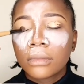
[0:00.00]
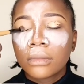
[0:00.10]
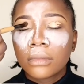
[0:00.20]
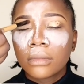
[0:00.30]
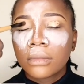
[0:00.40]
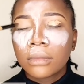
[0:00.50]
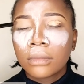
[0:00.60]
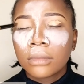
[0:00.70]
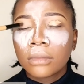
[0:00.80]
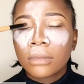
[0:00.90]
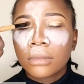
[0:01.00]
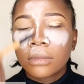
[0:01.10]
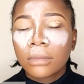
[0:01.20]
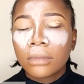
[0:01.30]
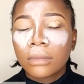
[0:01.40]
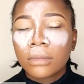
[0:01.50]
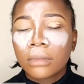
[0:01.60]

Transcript: (silence)